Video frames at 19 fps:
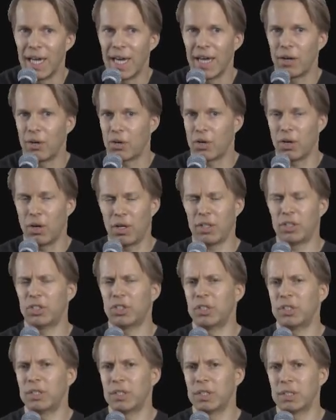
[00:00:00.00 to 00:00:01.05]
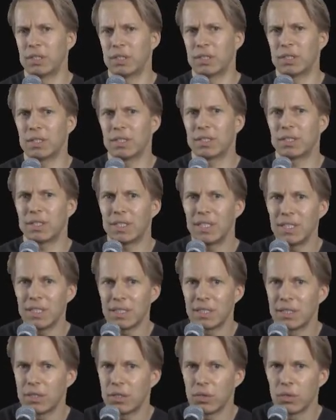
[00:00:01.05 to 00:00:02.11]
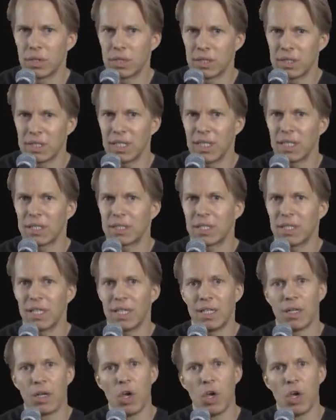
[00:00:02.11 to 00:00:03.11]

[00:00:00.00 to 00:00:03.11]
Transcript: and our consciousness ceases to exist, then